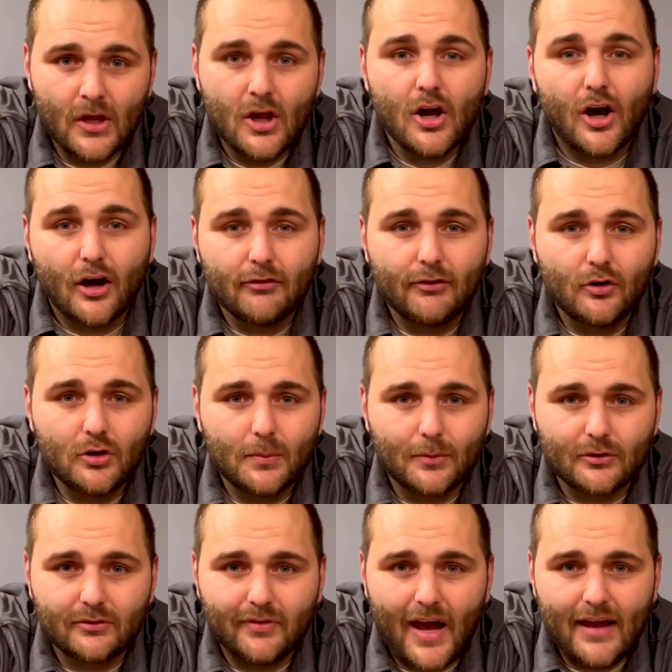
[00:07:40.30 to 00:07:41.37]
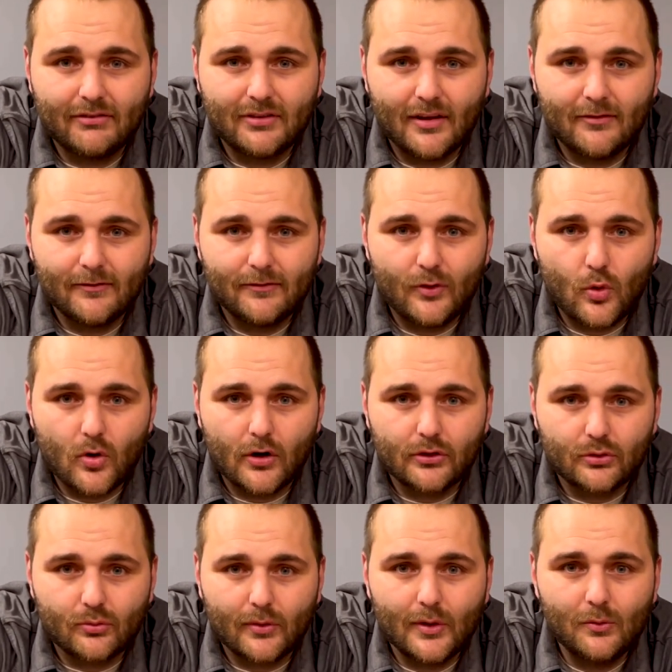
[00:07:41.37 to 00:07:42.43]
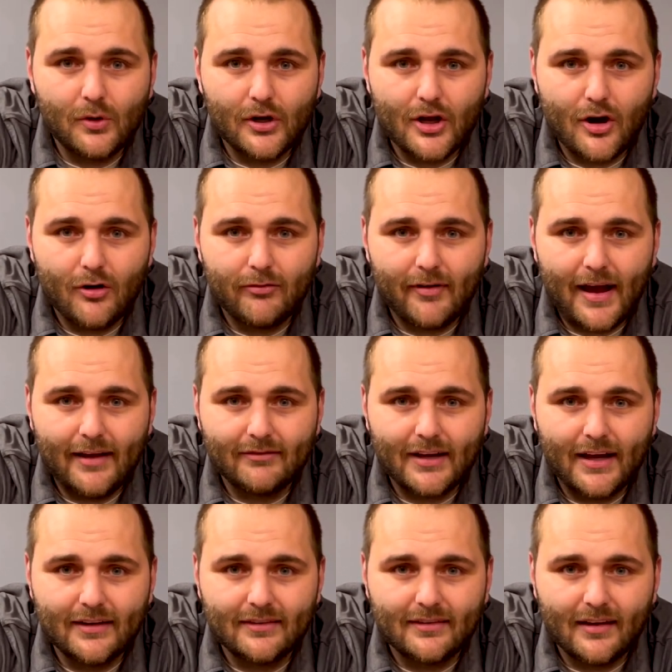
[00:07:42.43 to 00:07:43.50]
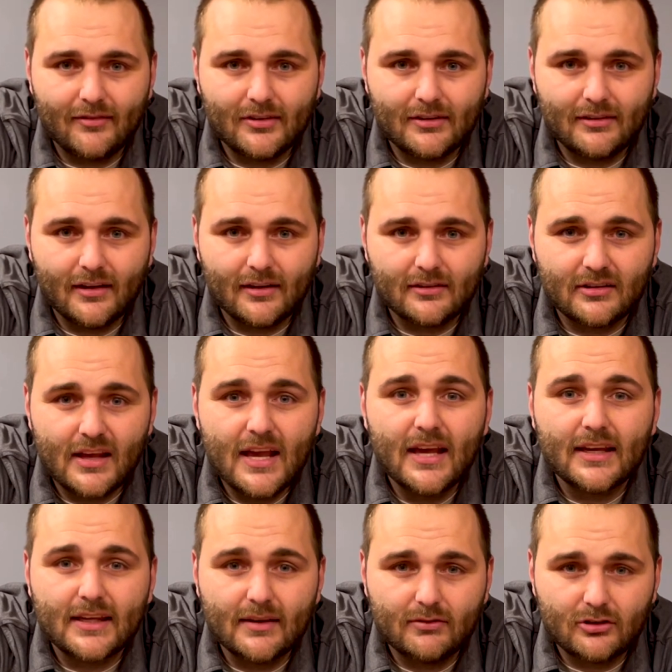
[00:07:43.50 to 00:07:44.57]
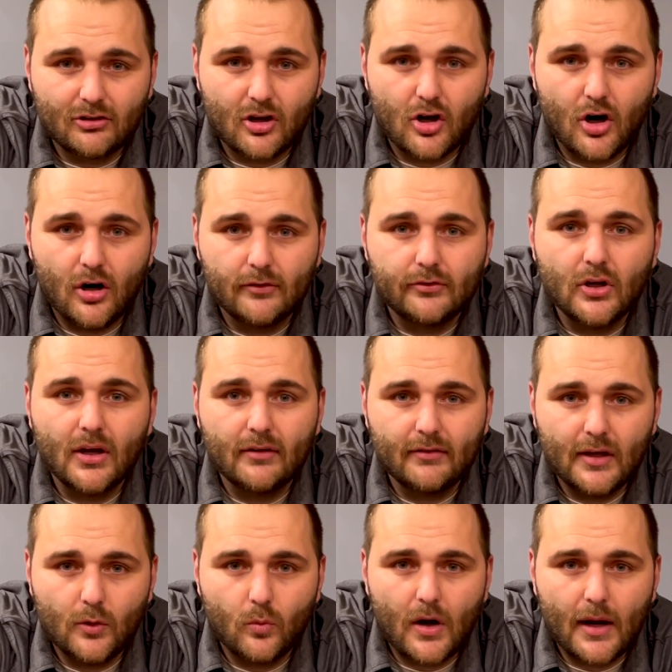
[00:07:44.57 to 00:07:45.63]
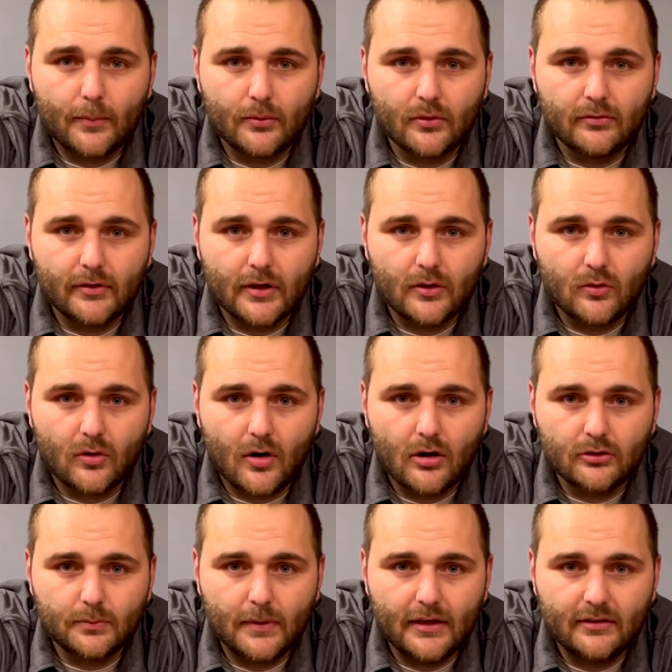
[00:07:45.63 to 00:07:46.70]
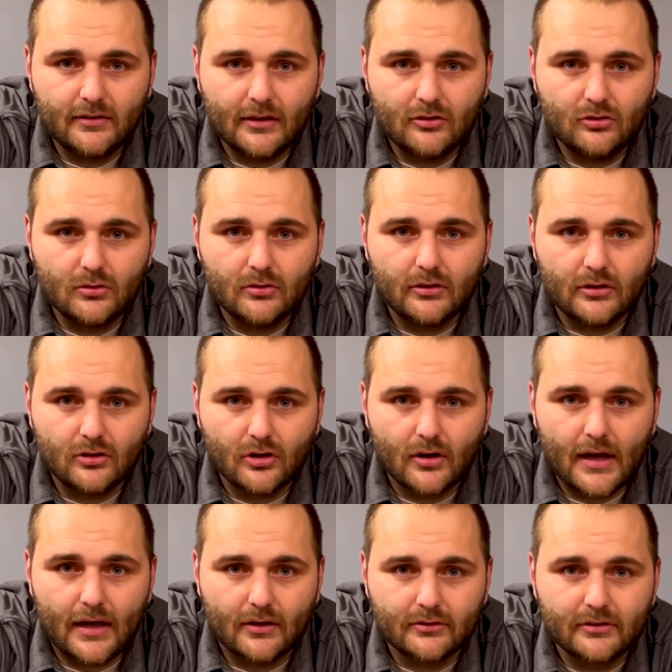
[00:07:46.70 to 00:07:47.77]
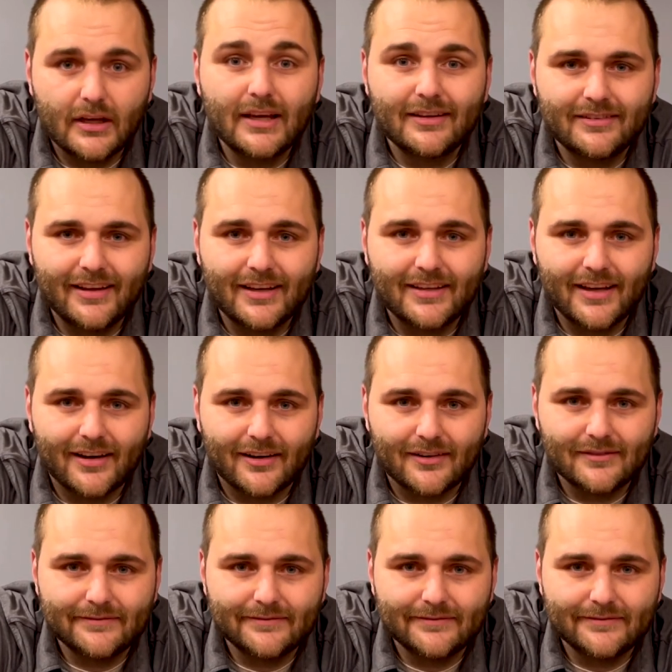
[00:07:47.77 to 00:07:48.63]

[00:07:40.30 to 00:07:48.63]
Our phone number is 574-310-5976. Give us a call if you have any waterproofing crawl space issues in your house. Take care.